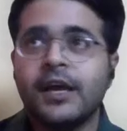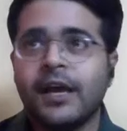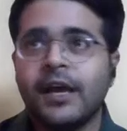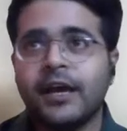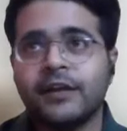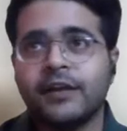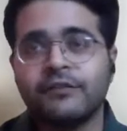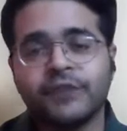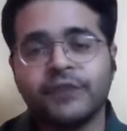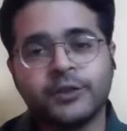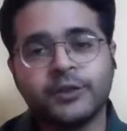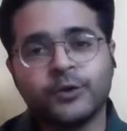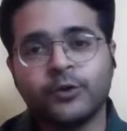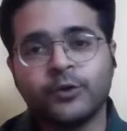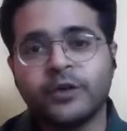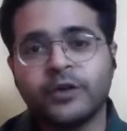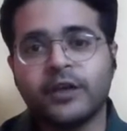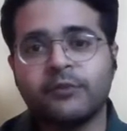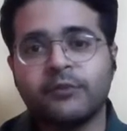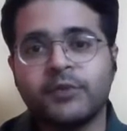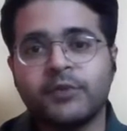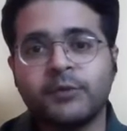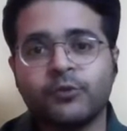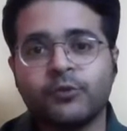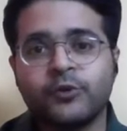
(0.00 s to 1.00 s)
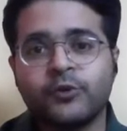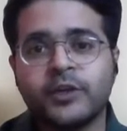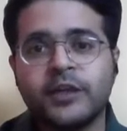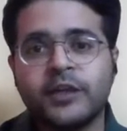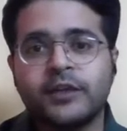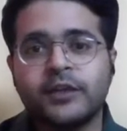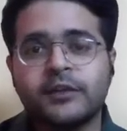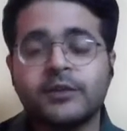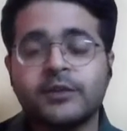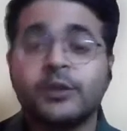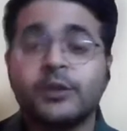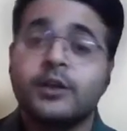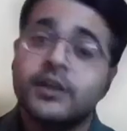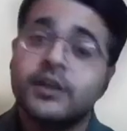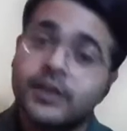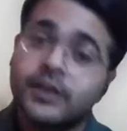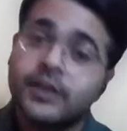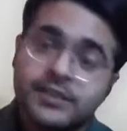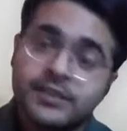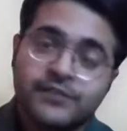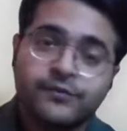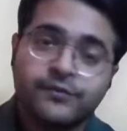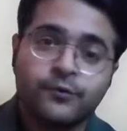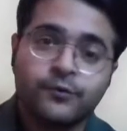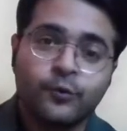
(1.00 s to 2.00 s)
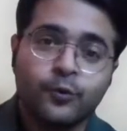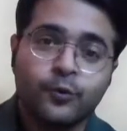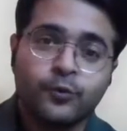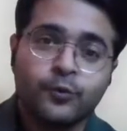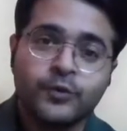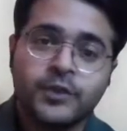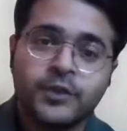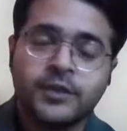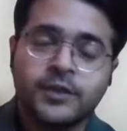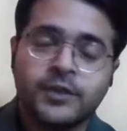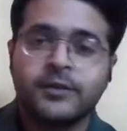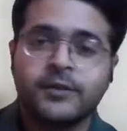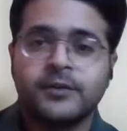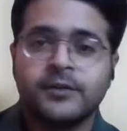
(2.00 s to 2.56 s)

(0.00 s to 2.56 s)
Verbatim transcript: and Victoria Memorial, its food,